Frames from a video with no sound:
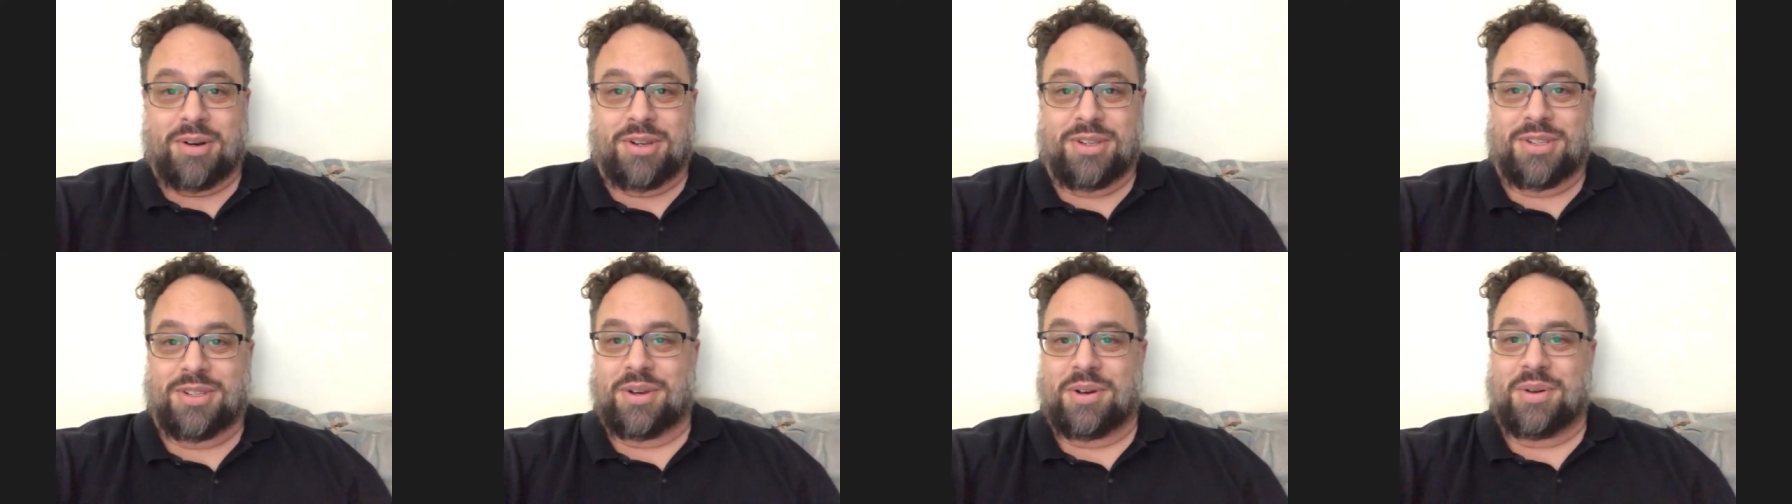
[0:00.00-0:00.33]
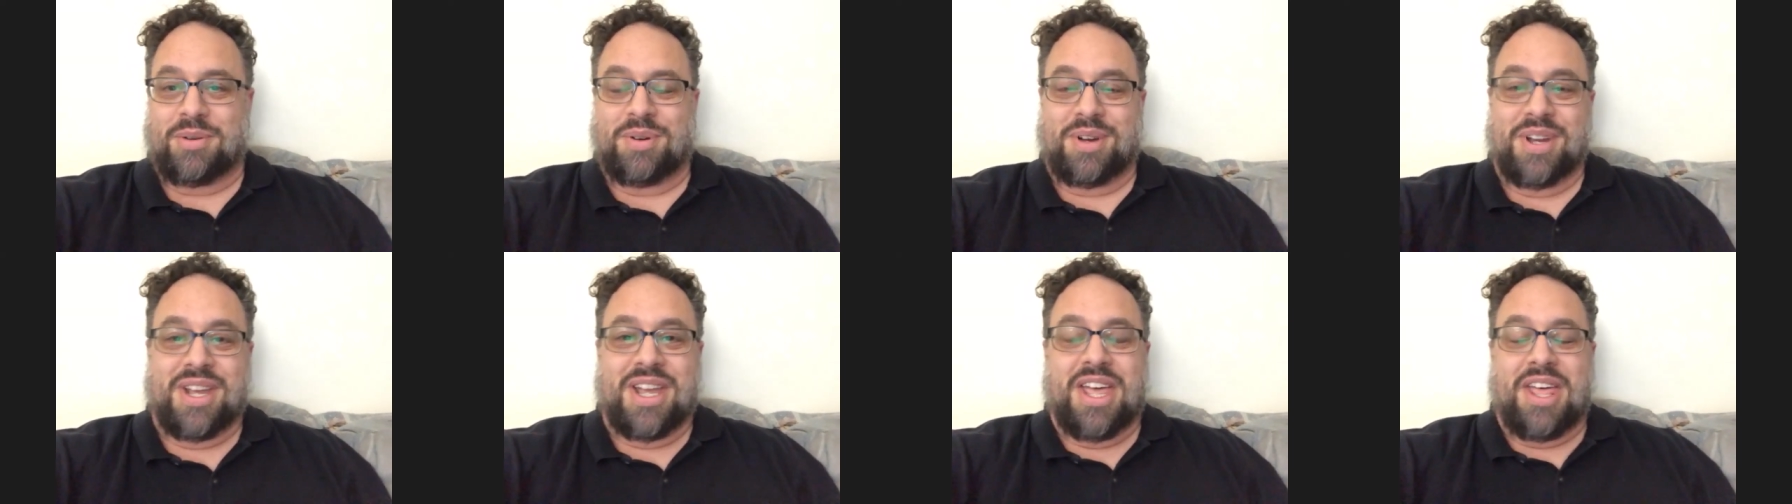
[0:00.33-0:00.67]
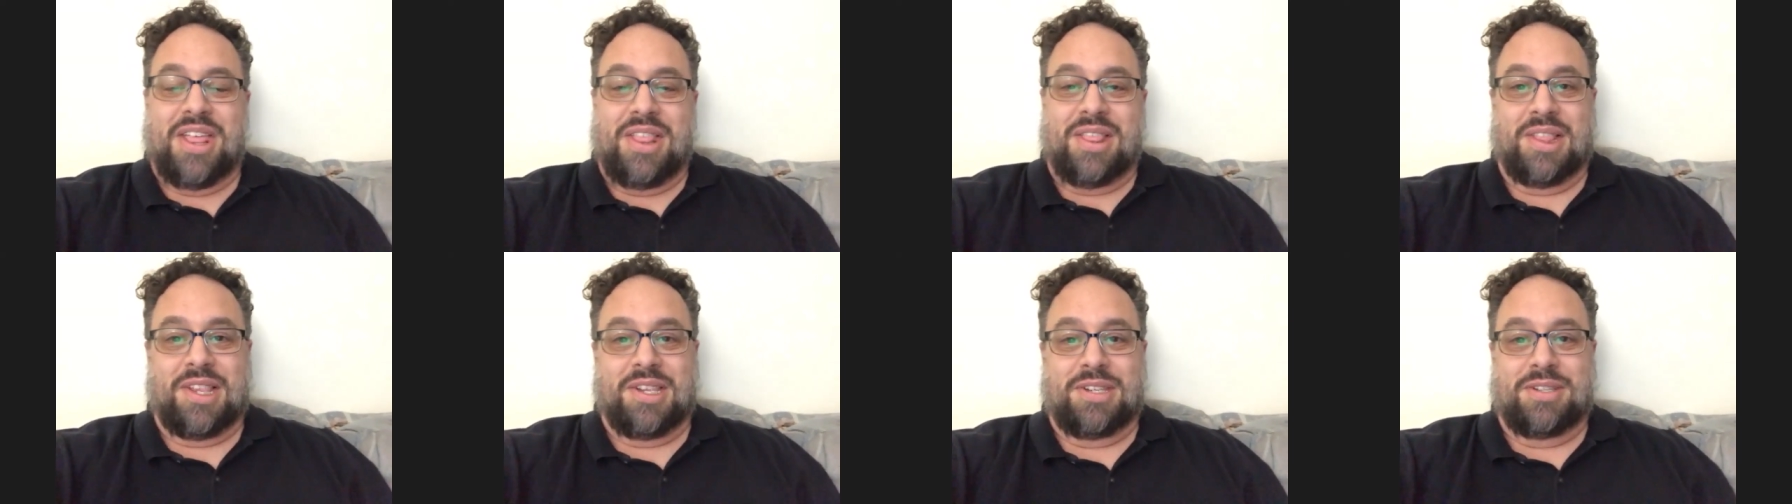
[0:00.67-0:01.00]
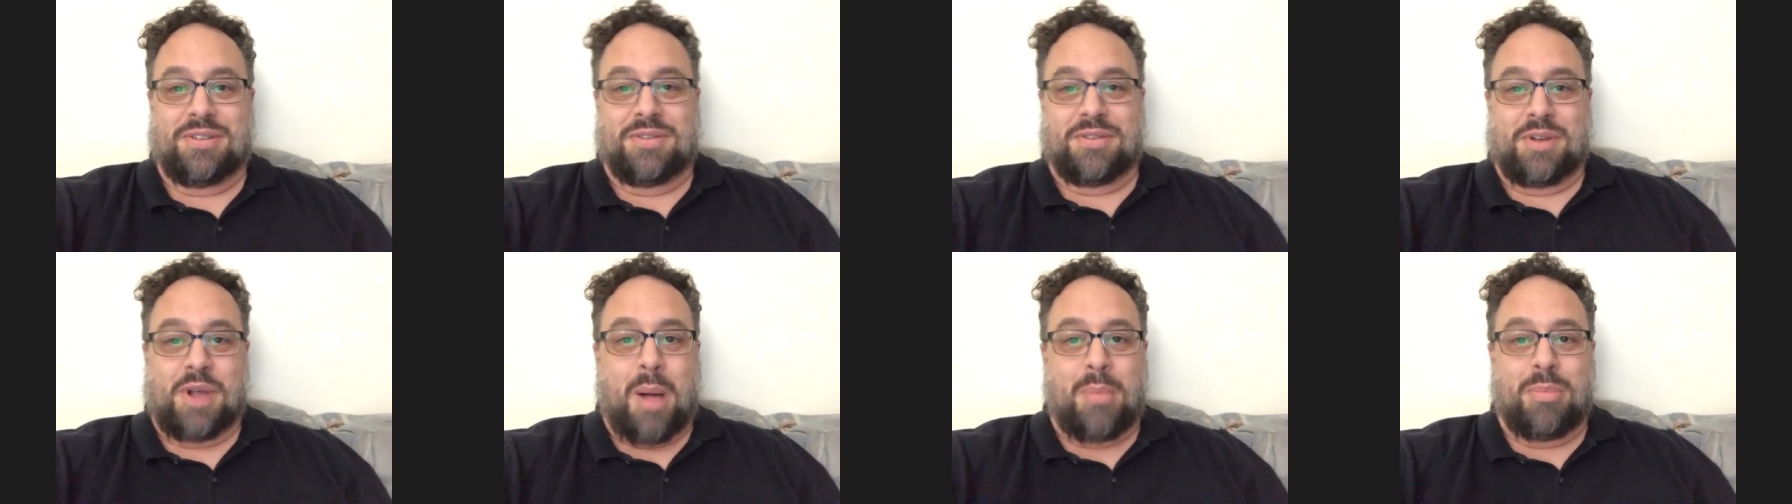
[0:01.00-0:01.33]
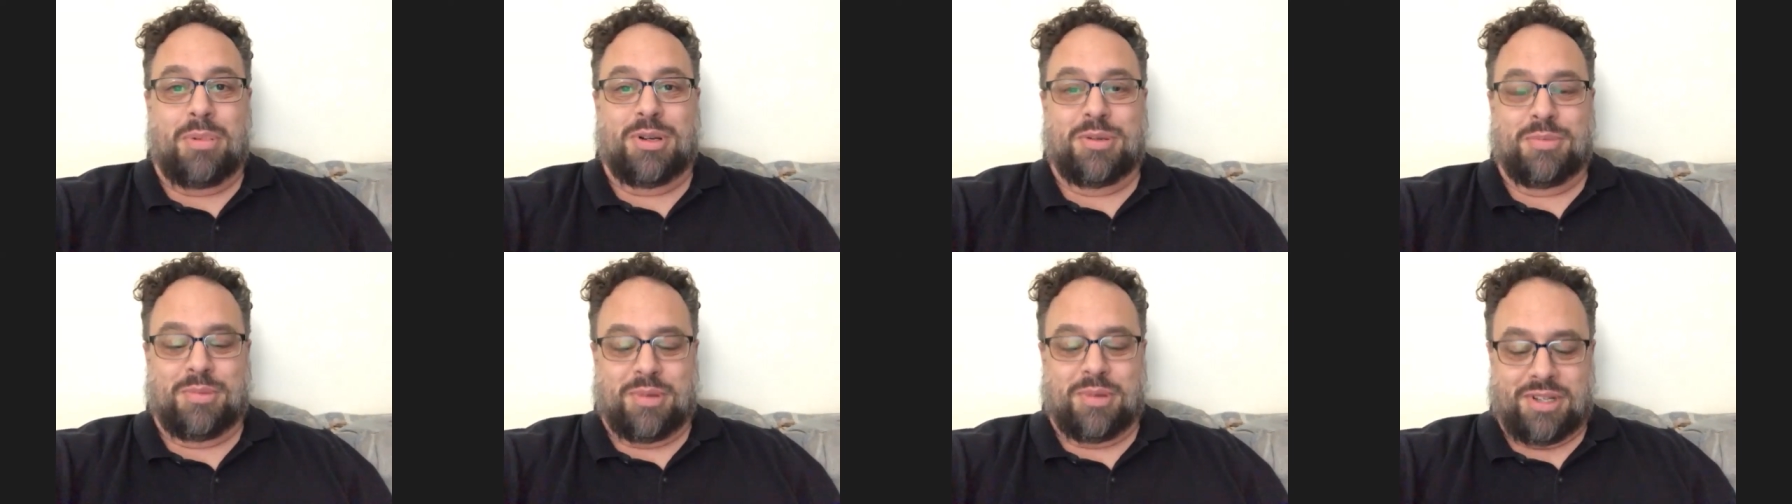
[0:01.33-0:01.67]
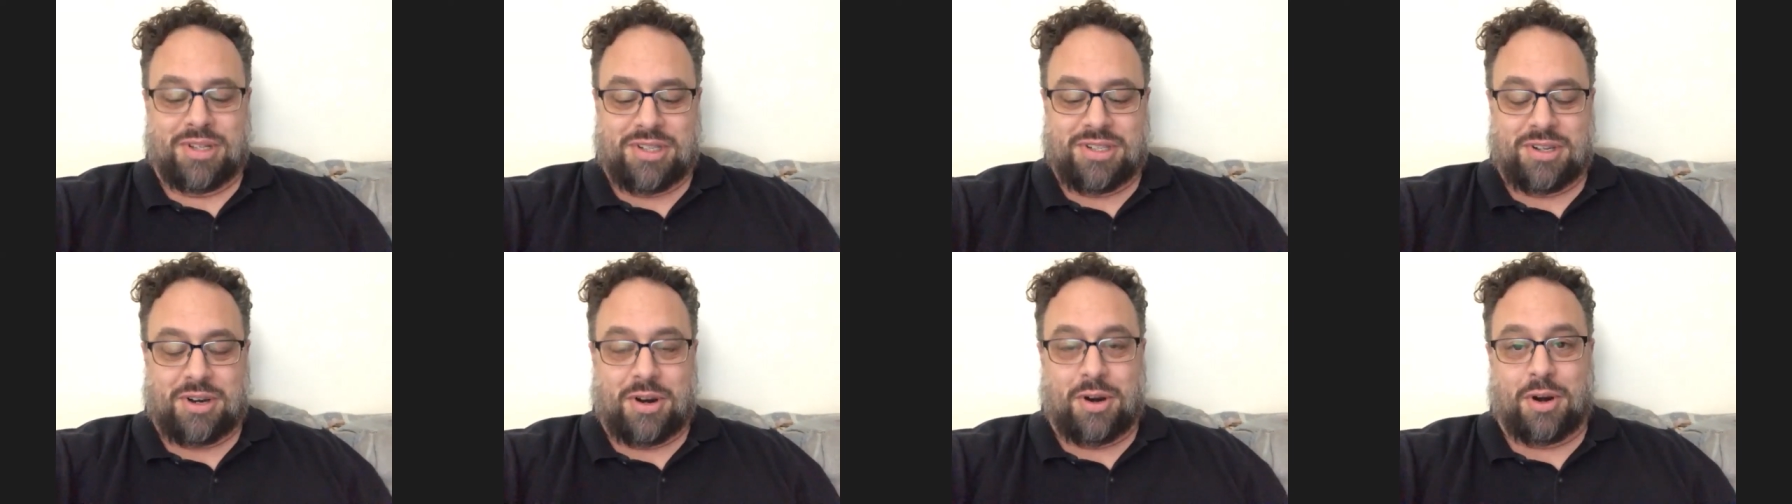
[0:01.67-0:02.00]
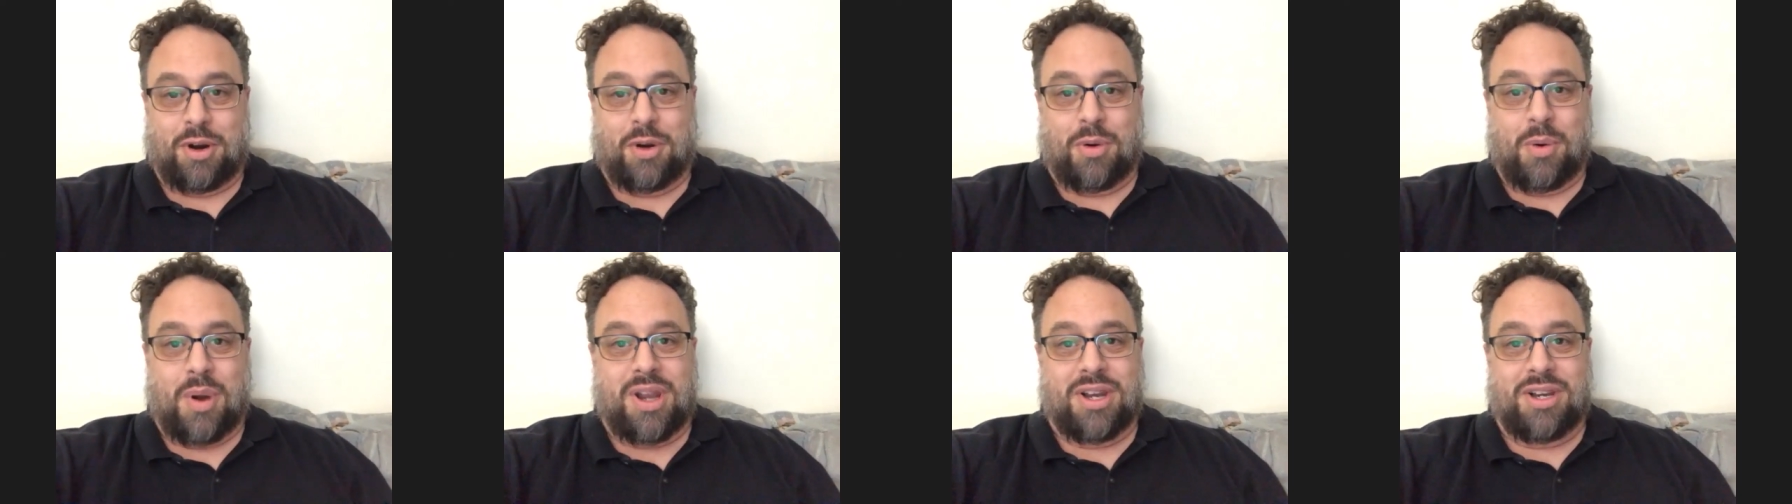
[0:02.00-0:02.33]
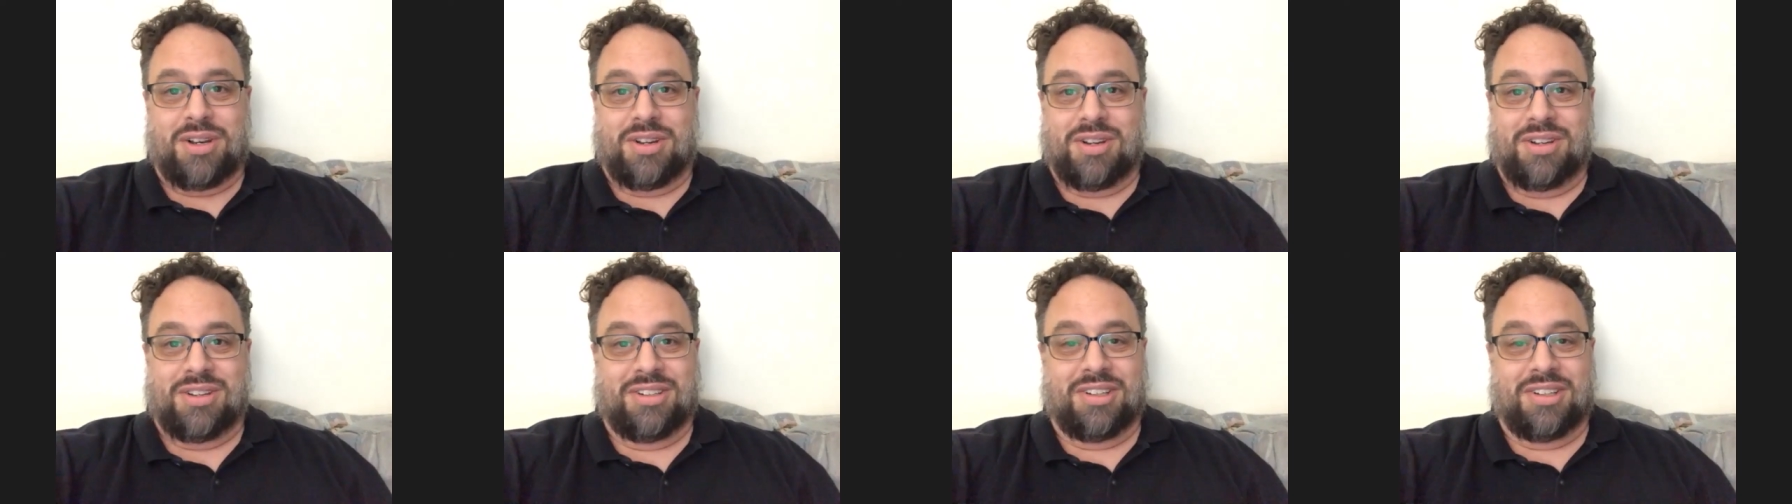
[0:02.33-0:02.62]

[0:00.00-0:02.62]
So the list of accomplishments are quite